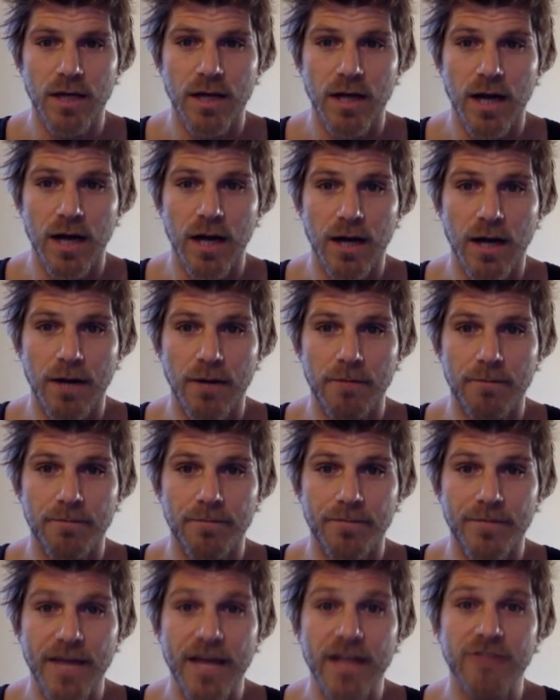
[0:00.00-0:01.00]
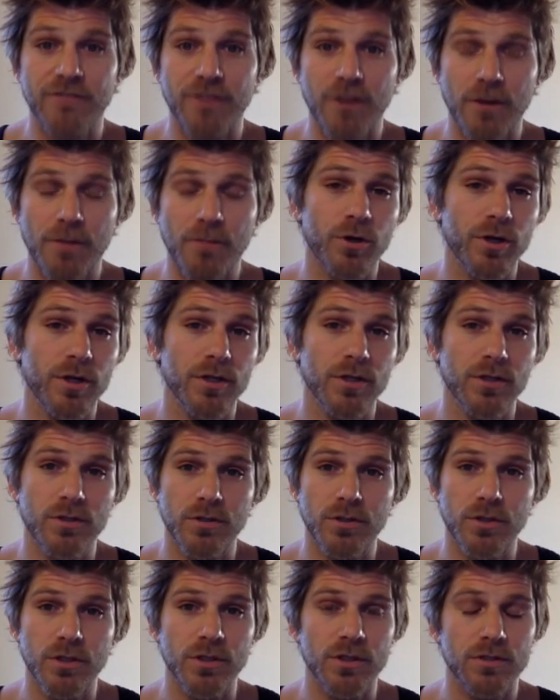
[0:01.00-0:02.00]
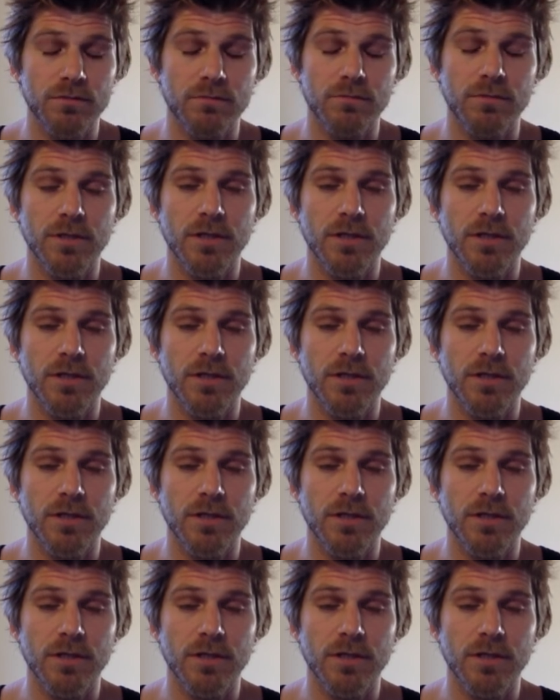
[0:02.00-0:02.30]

That's very important to just